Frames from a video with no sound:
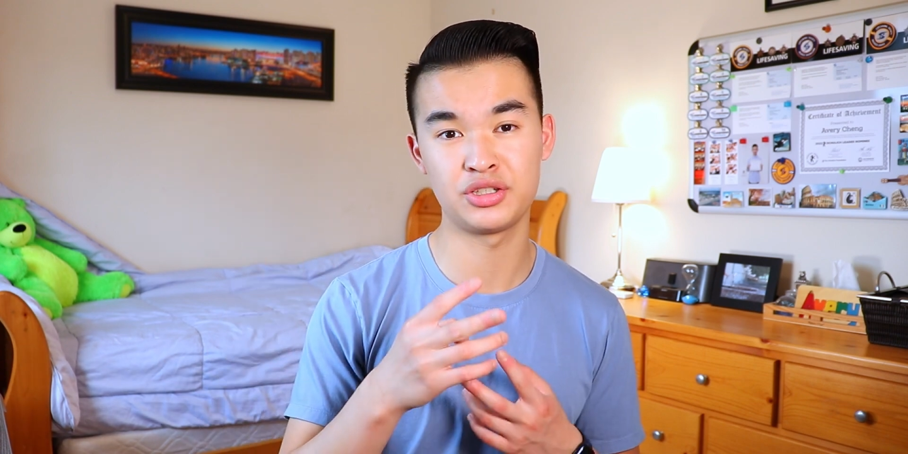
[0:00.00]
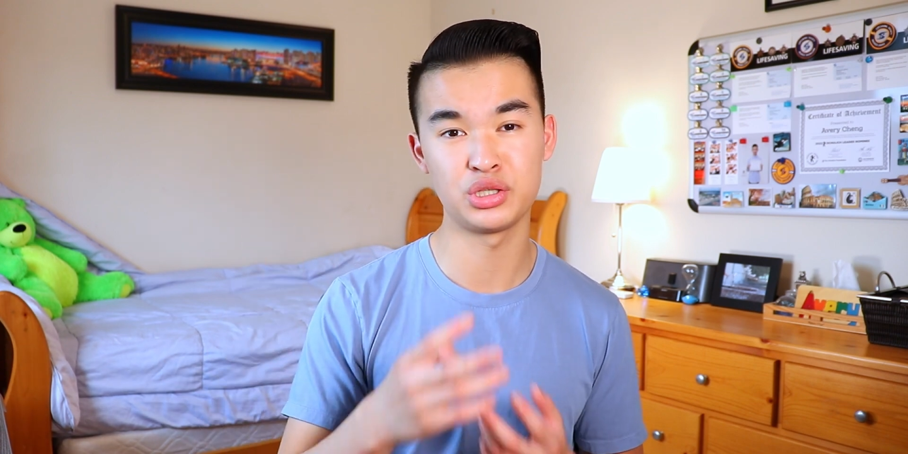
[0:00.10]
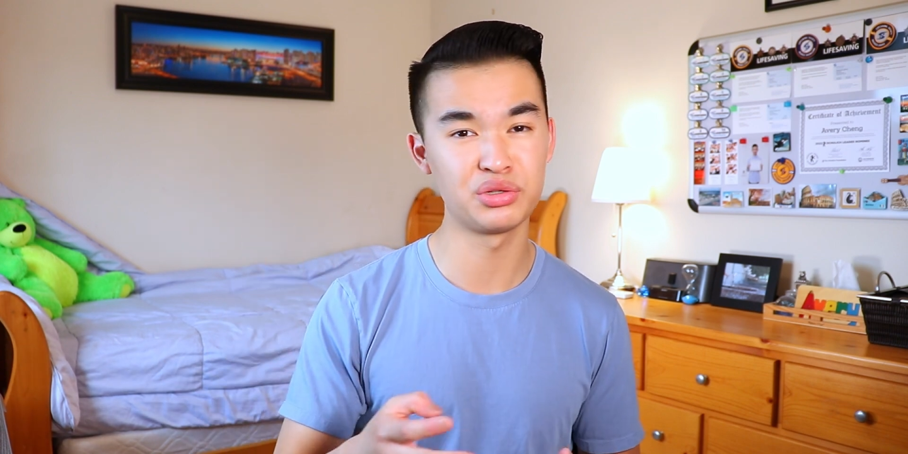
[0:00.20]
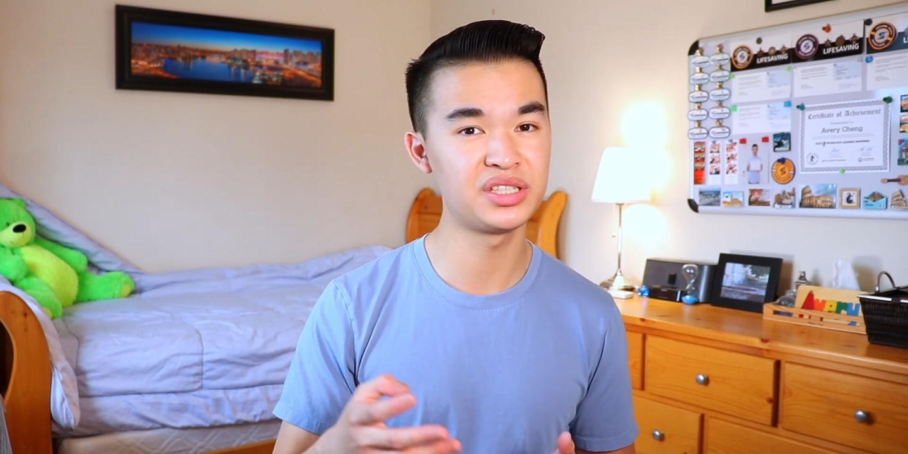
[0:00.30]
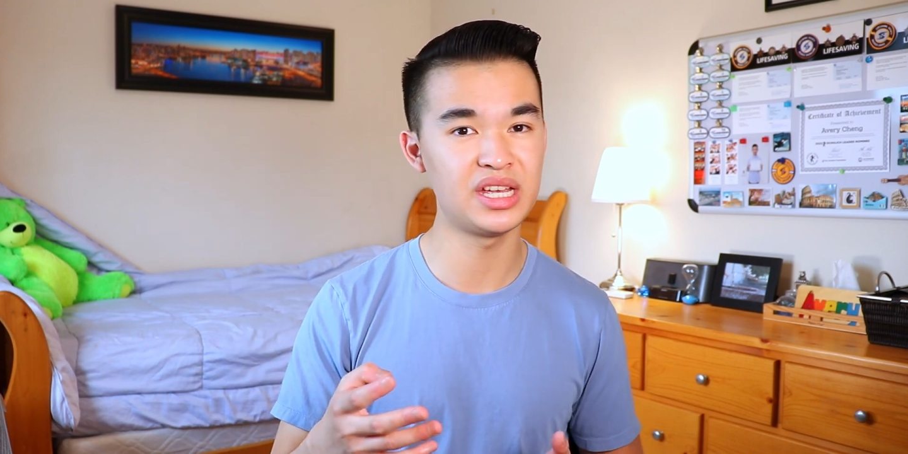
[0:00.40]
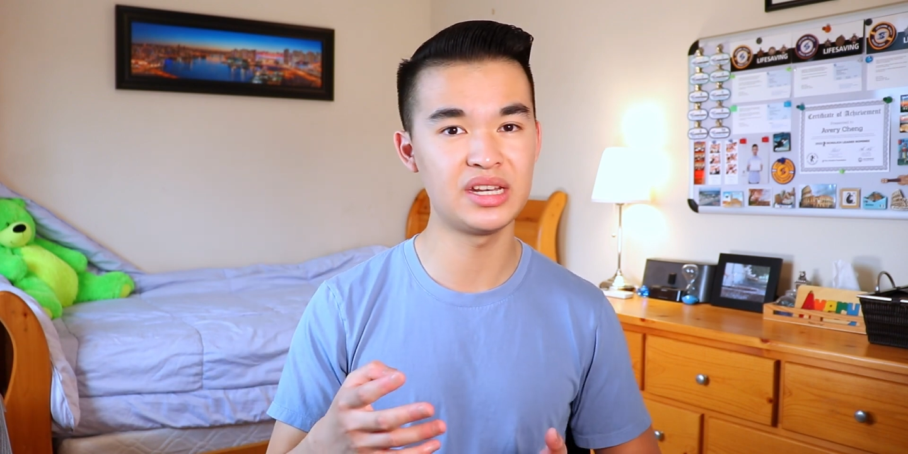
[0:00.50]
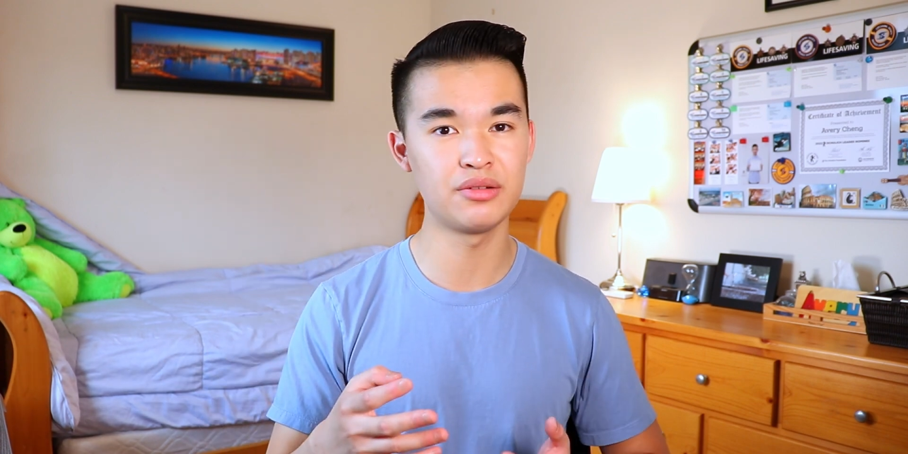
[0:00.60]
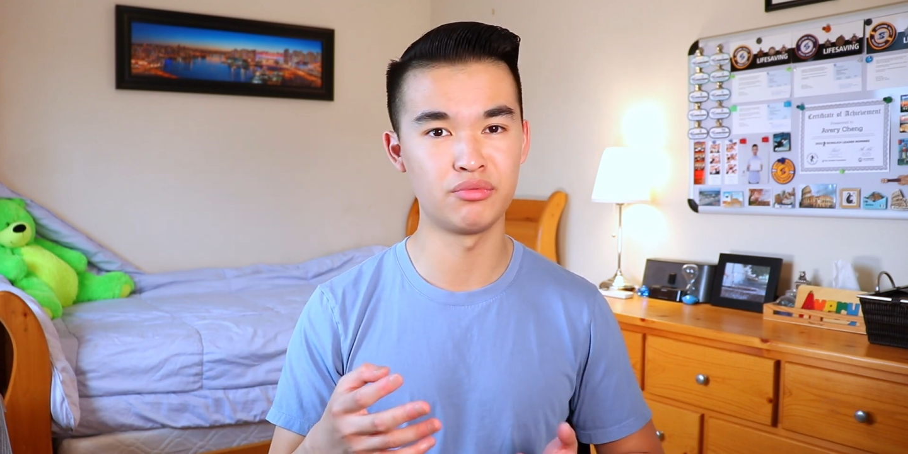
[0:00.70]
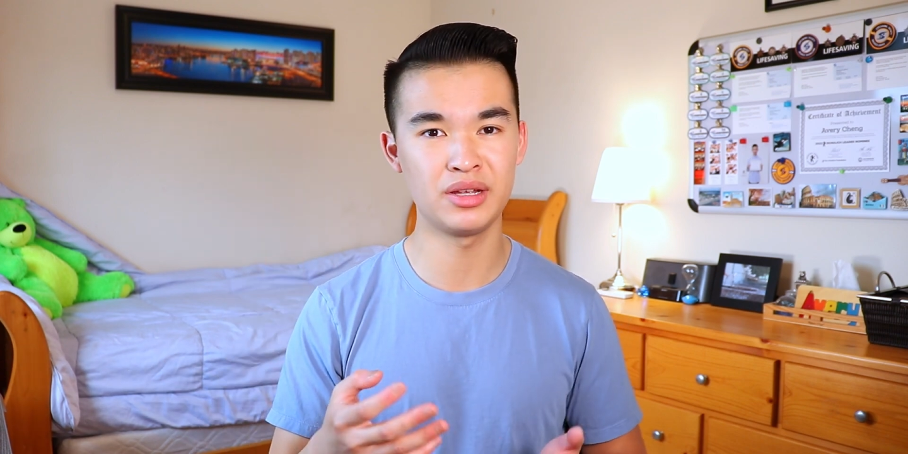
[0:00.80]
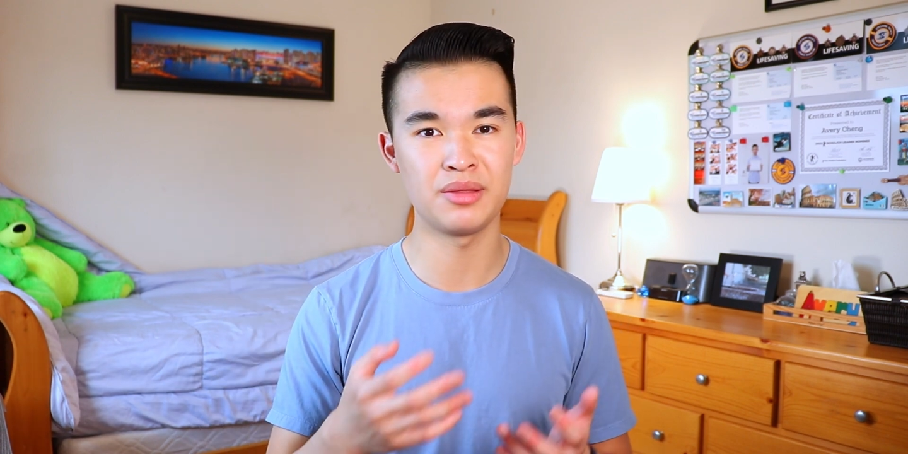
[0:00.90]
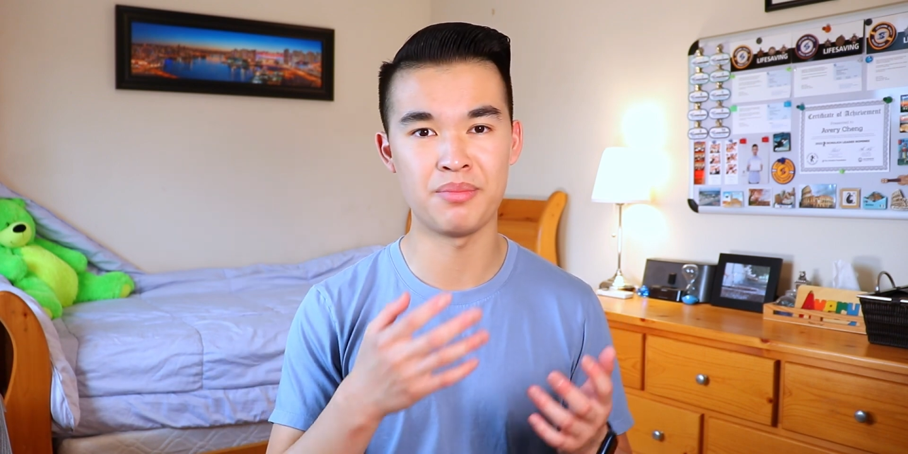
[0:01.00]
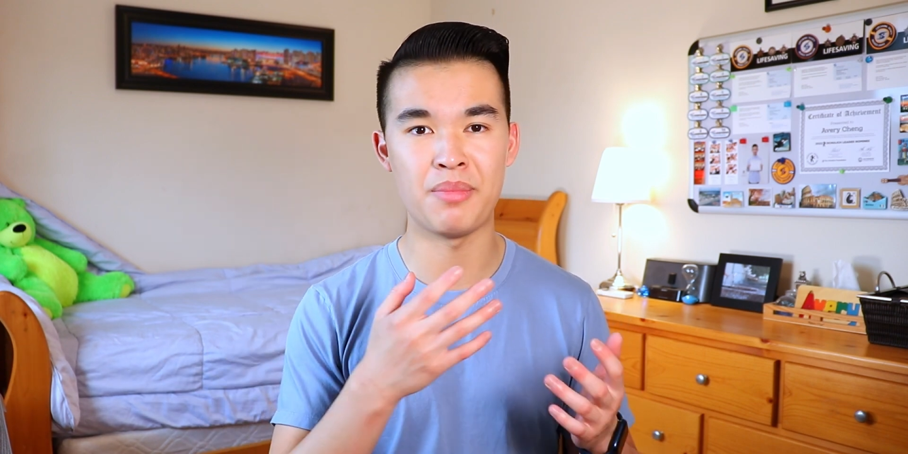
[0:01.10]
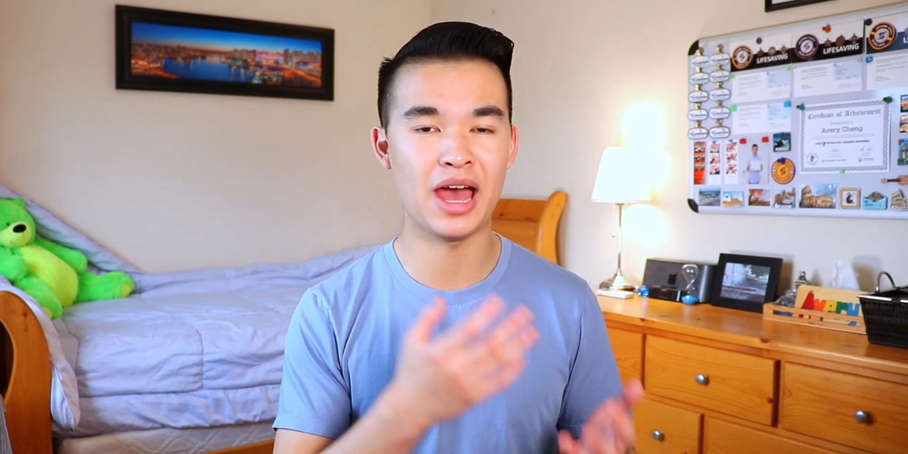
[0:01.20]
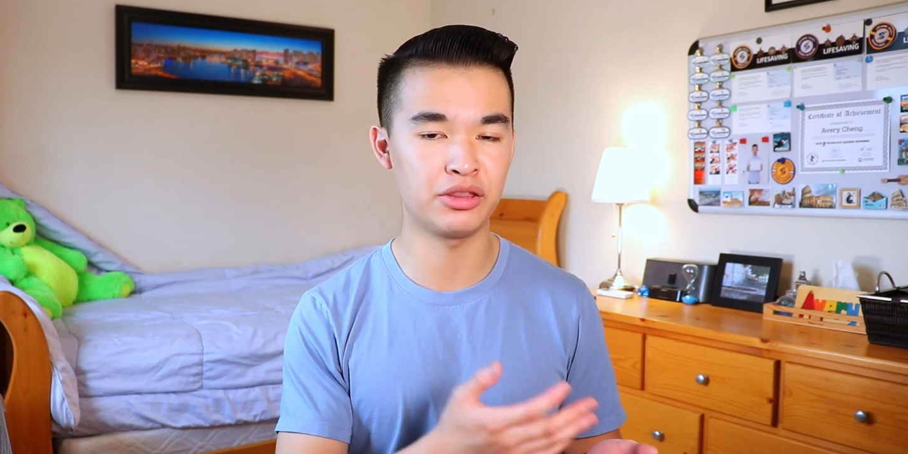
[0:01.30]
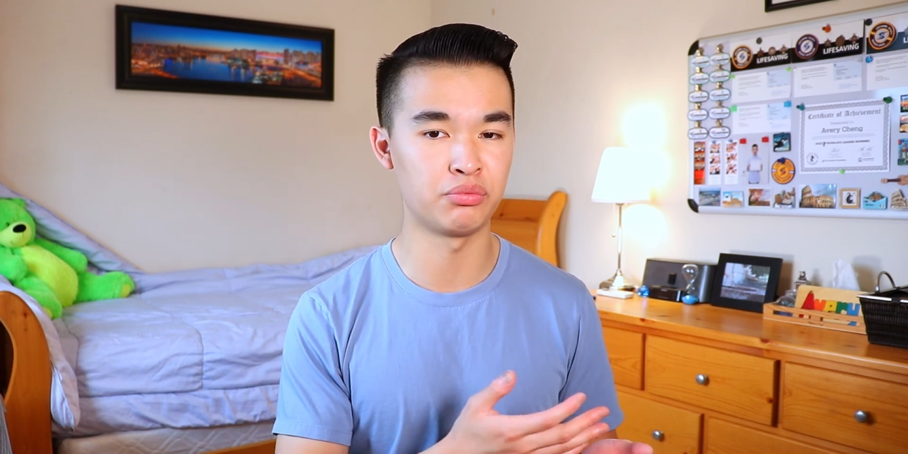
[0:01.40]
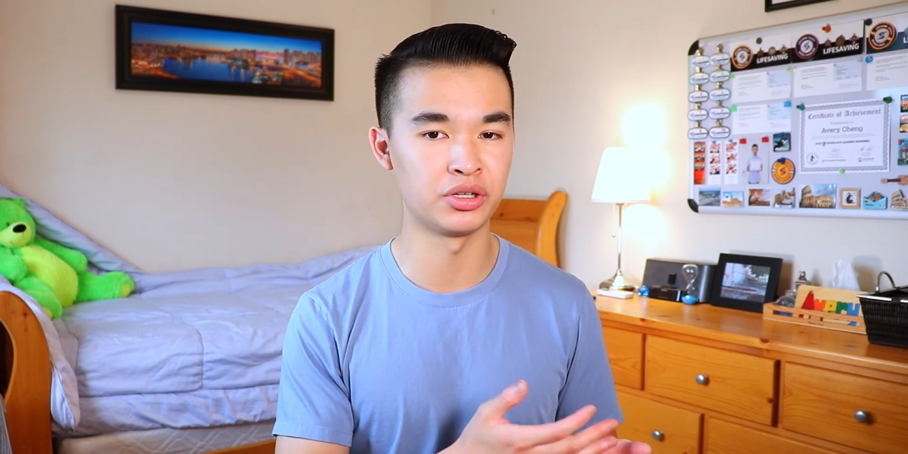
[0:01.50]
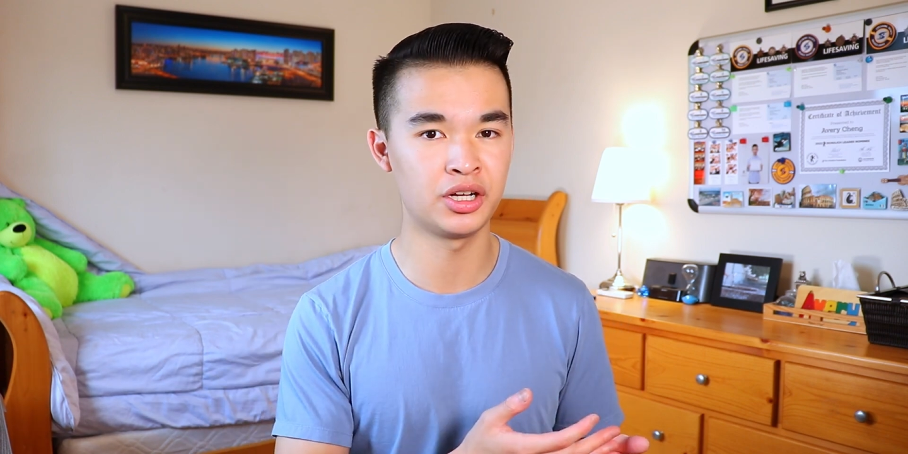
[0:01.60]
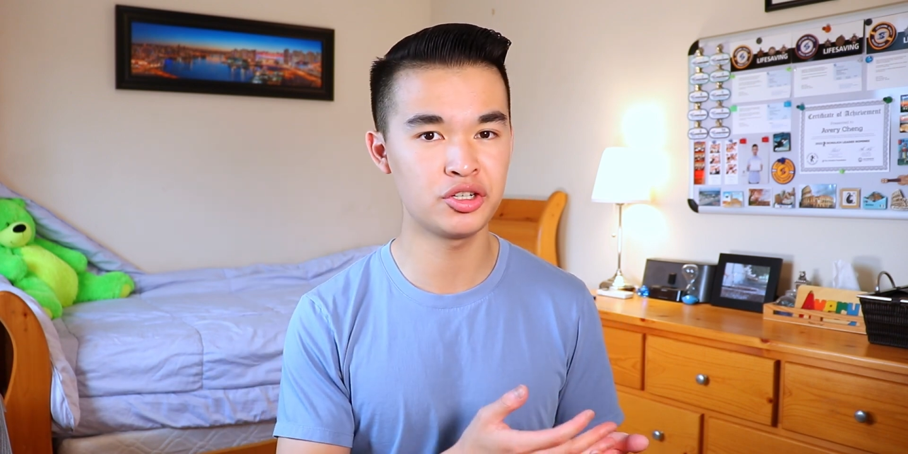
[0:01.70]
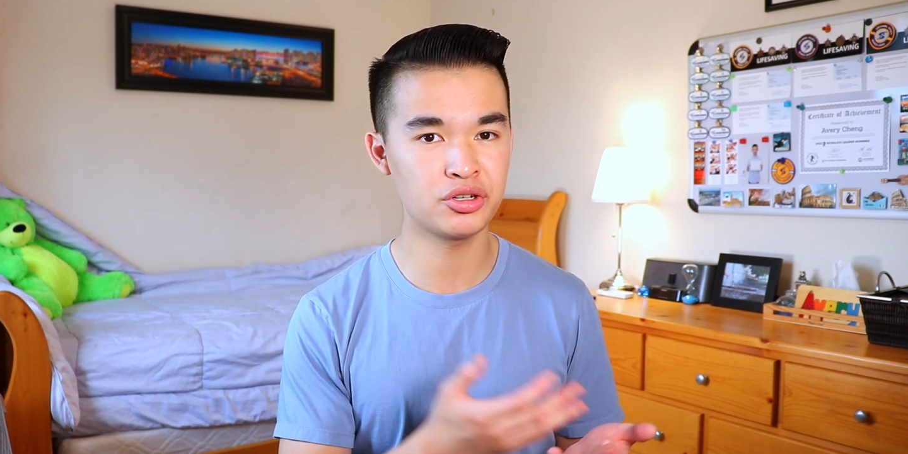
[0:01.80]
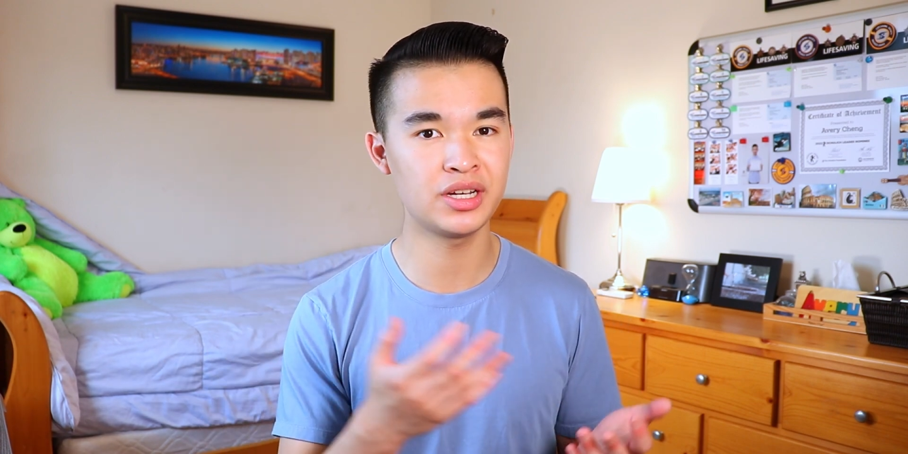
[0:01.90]
associated with Math
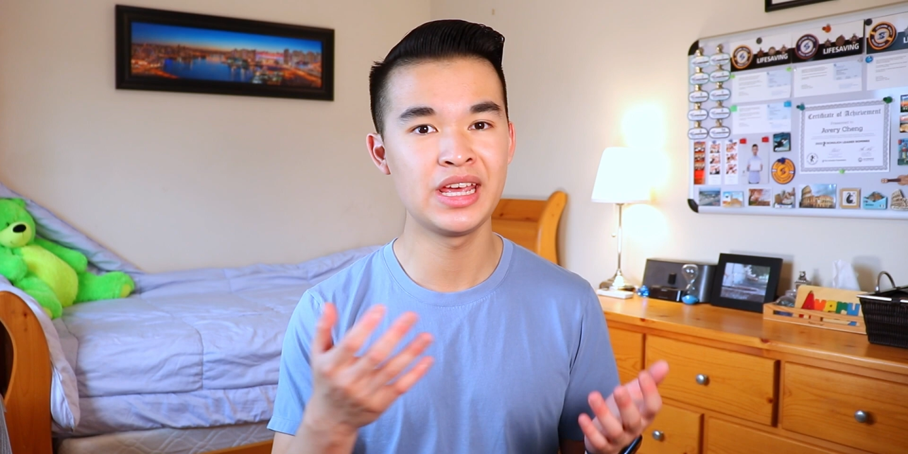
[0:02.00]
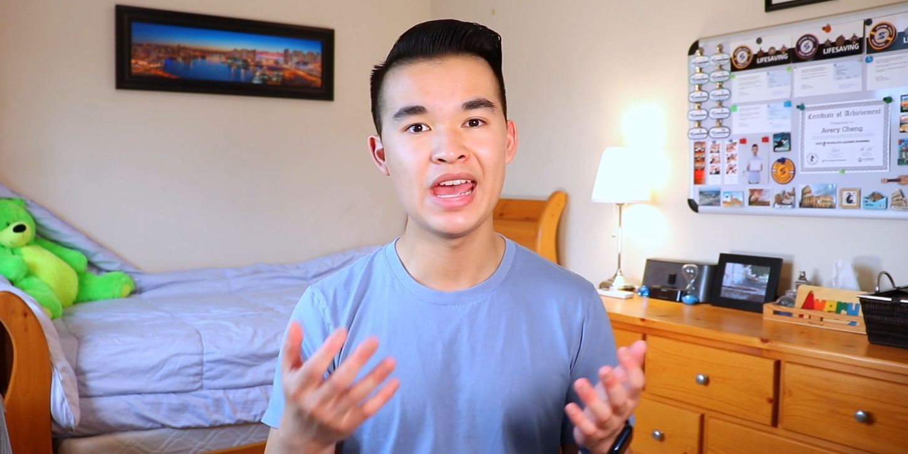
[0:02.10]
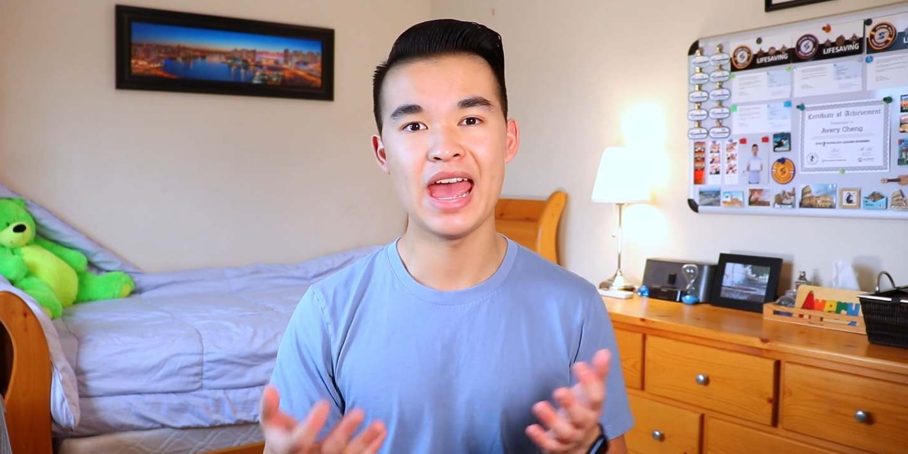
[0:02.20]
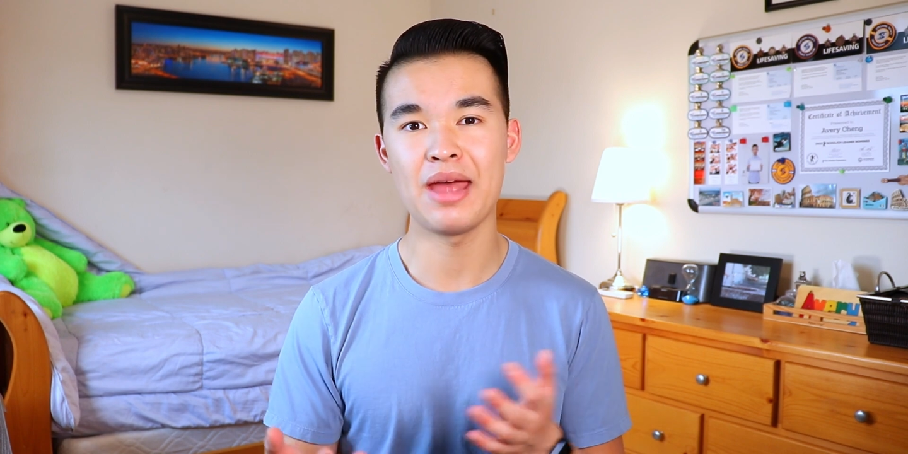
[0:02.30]
100